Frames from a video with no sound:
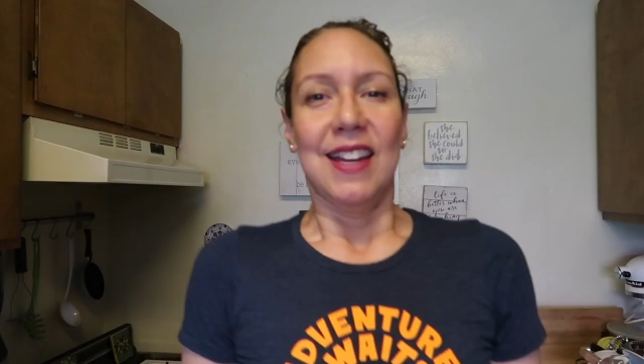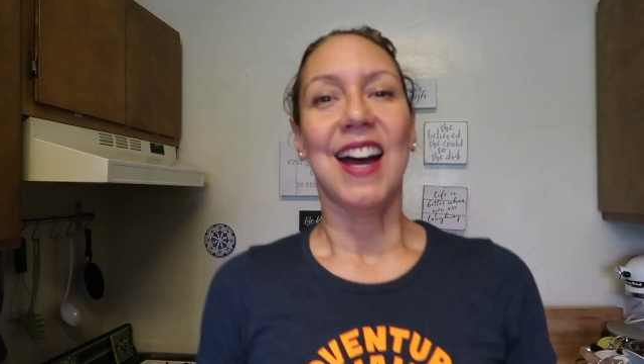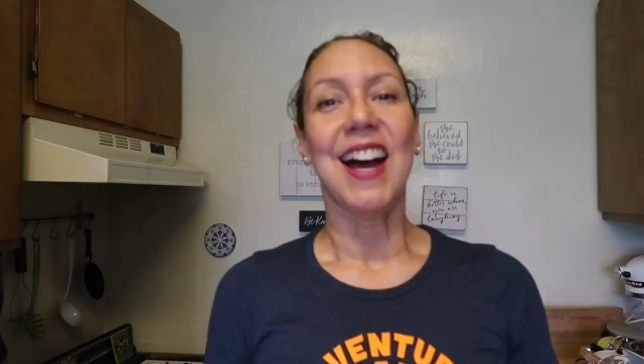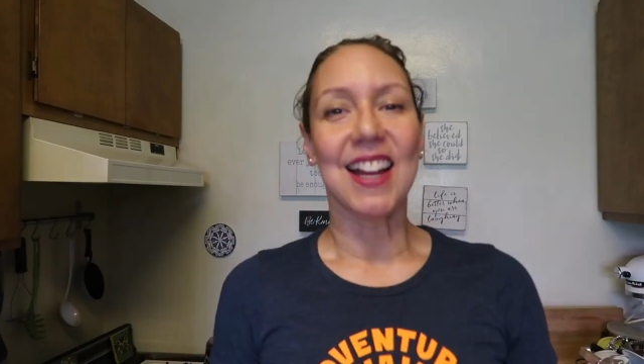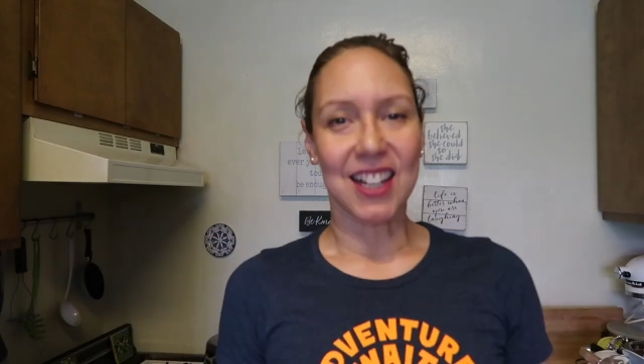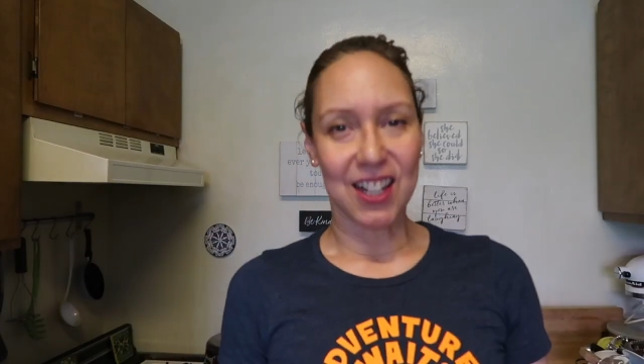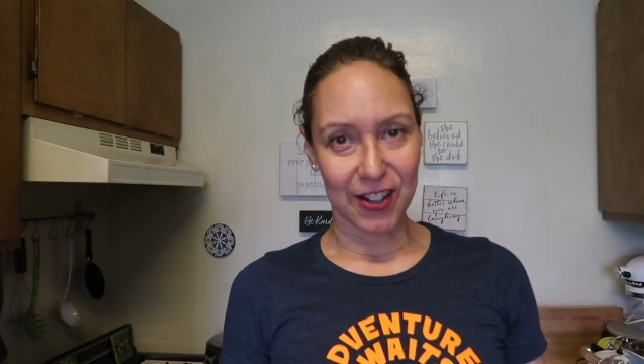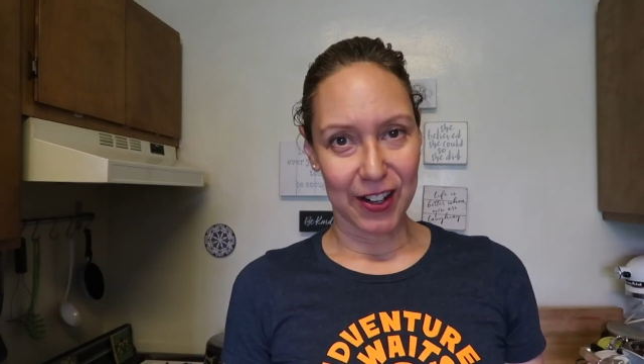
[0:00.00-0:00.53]

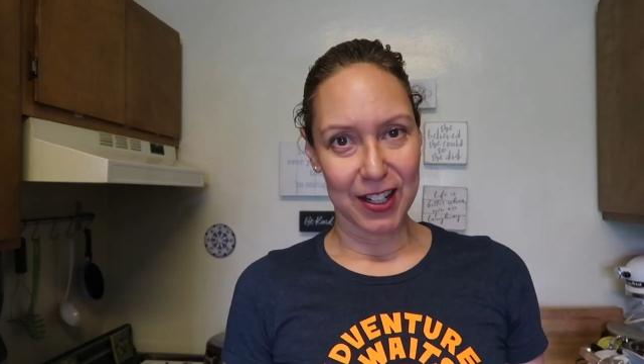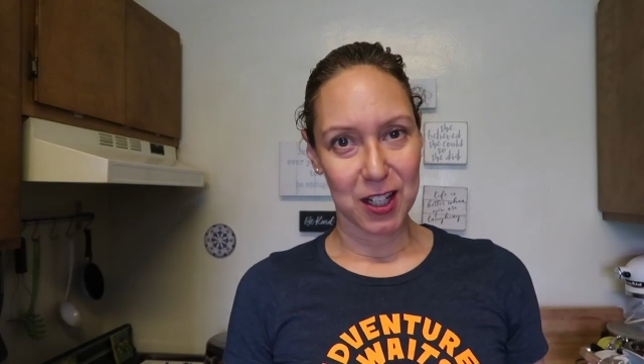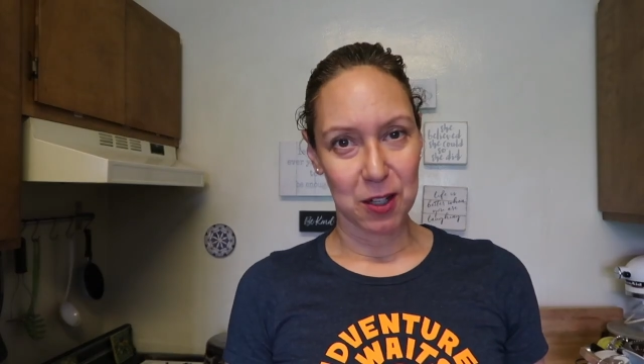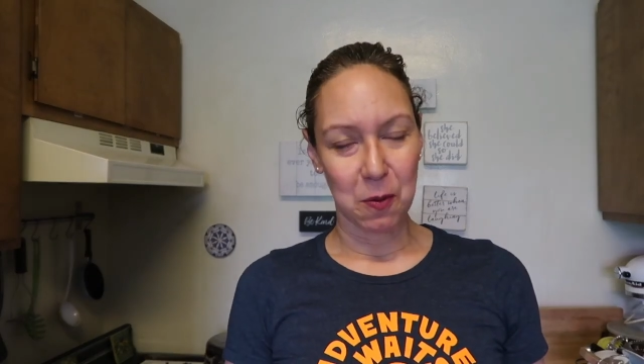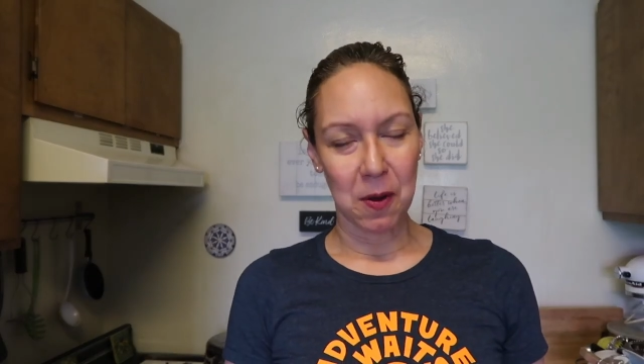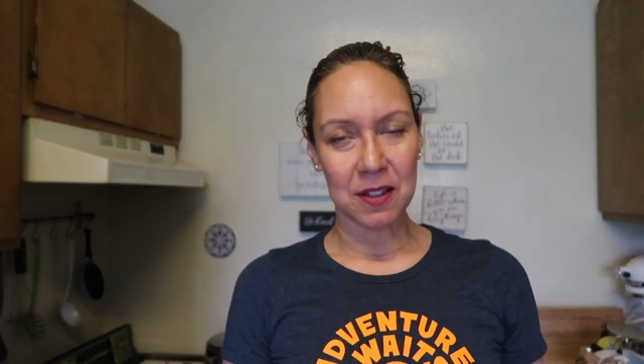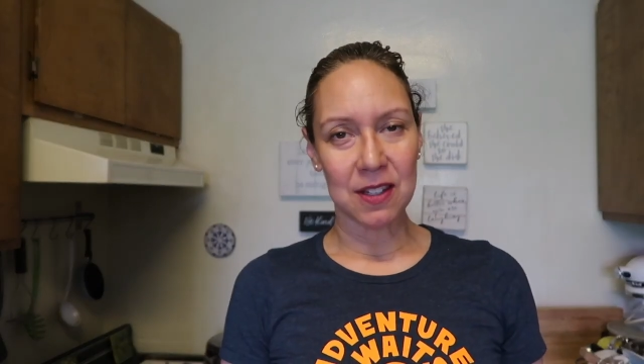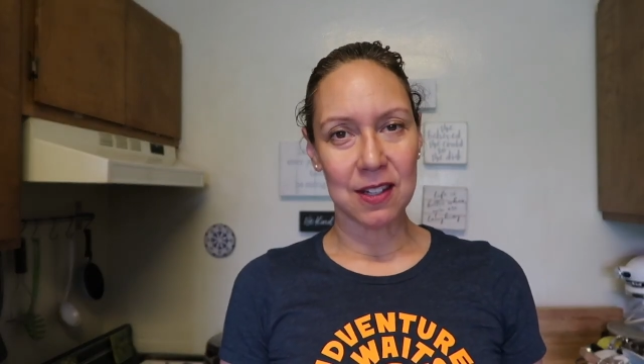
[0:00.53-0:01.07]
Hi, courageous
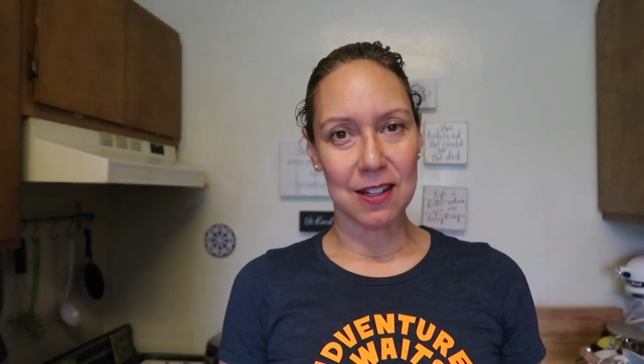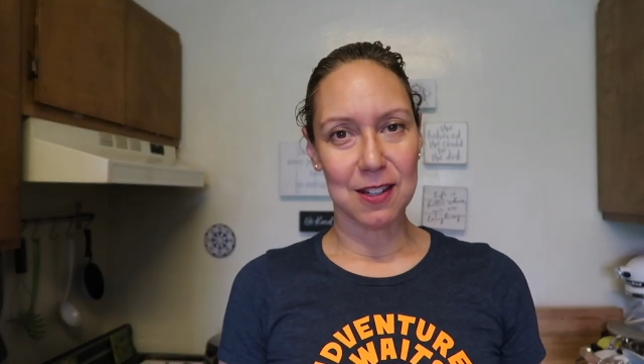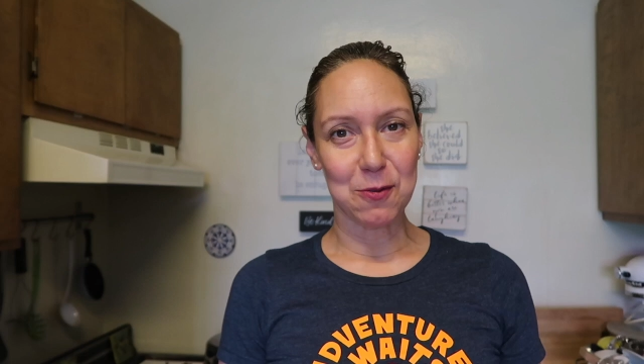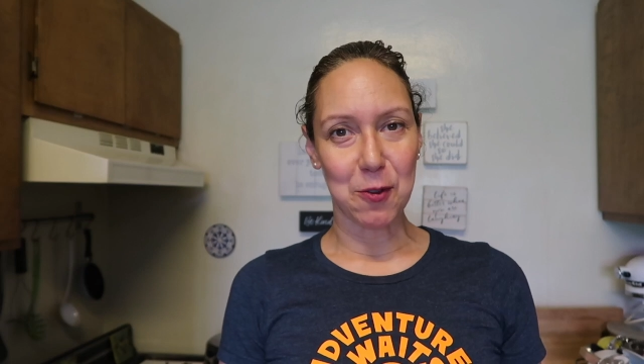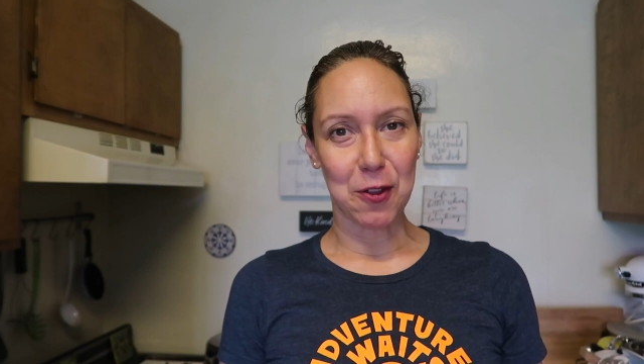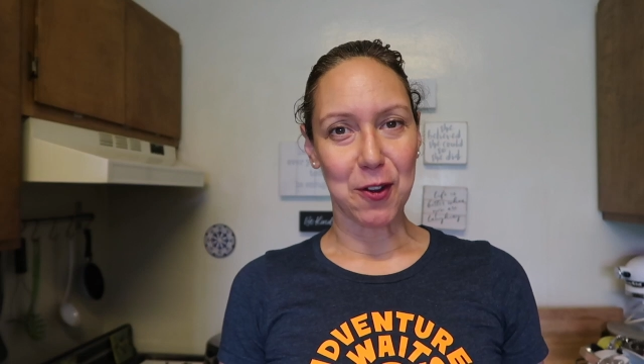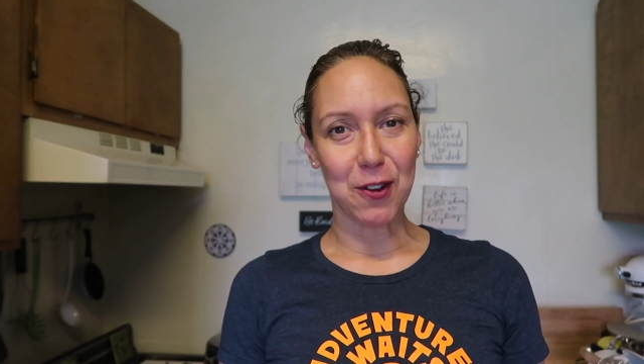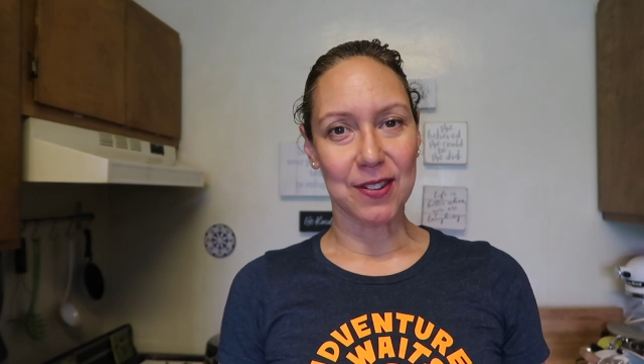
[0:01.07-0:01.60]
one. This is
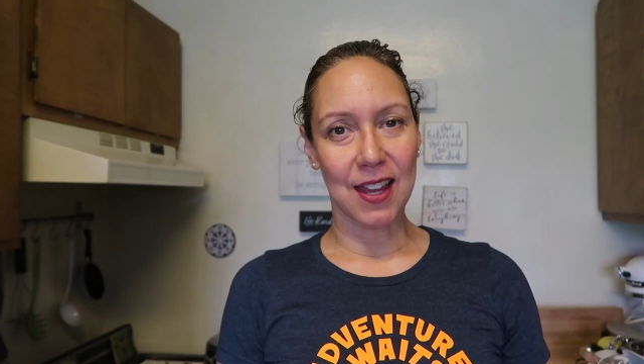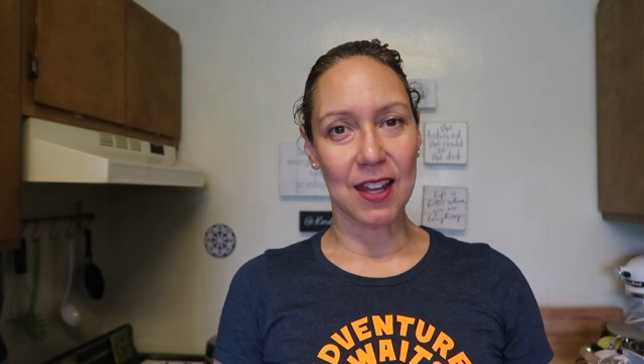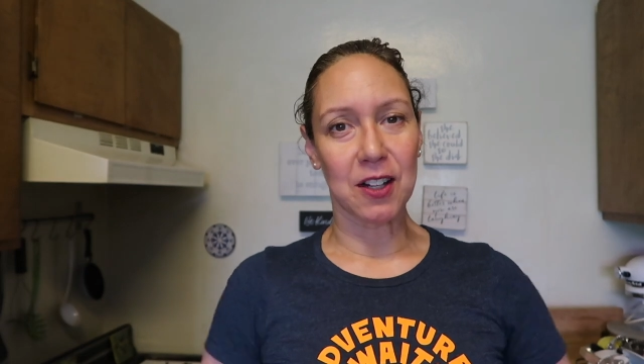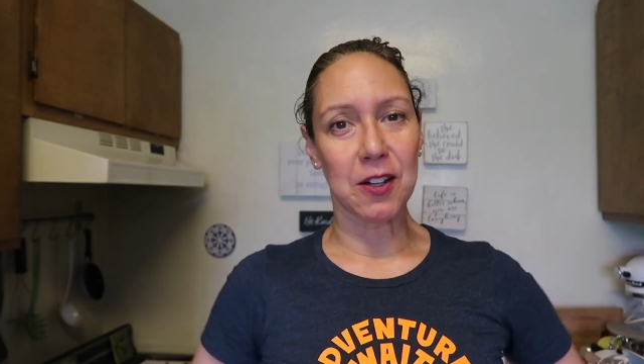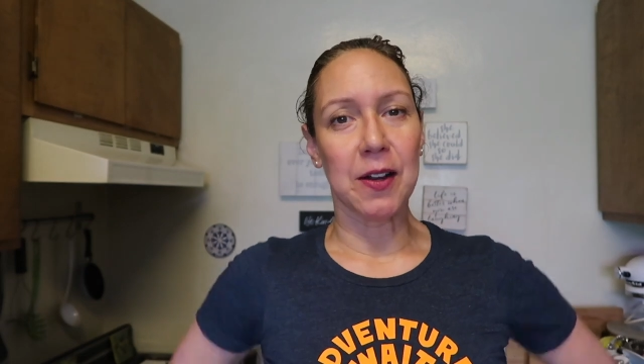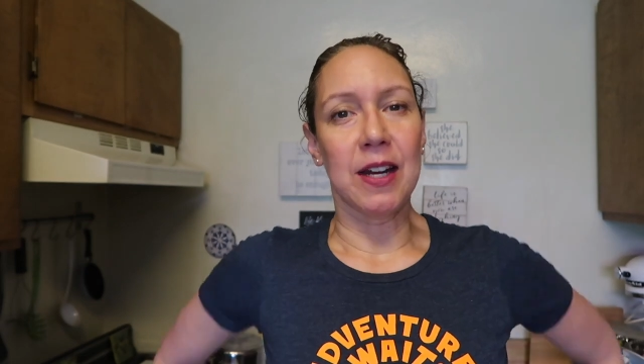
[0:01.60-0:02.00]
Ruthy Otero,